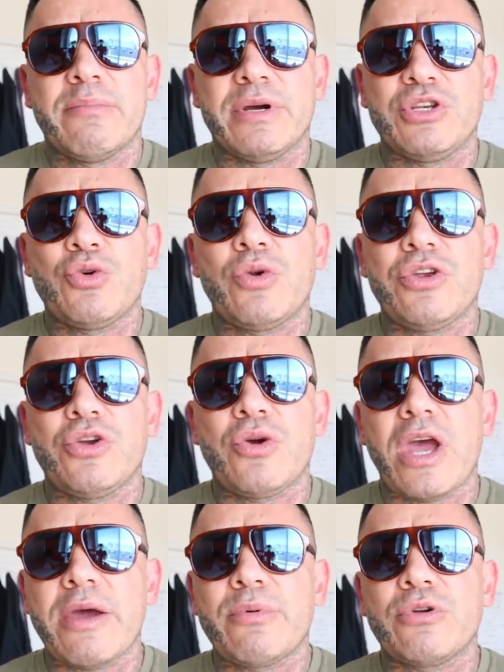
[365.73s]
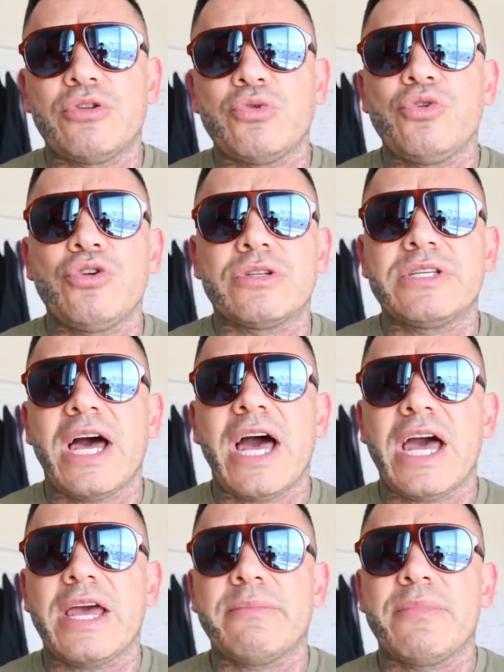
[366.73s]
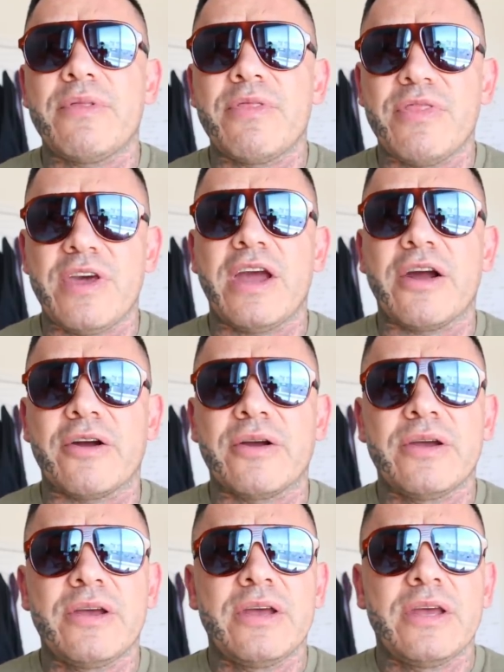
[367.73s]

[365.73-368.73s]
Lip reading: But you're able to do your time there.